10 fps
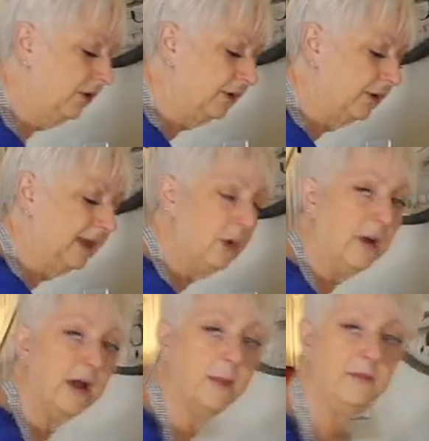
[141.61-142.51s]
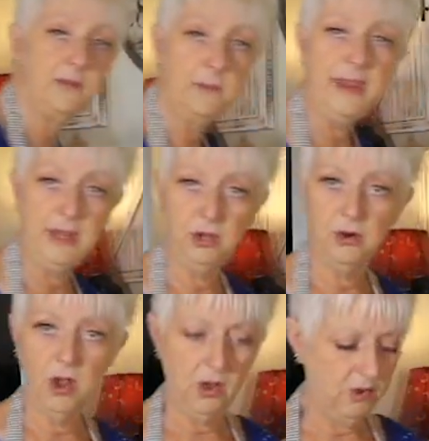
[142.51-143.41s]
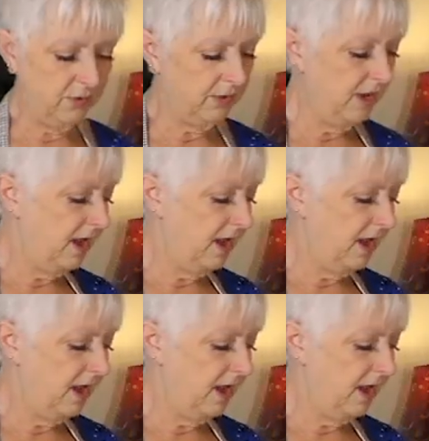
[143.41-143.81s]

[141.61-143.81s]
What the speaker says: certainly welcome to make your own.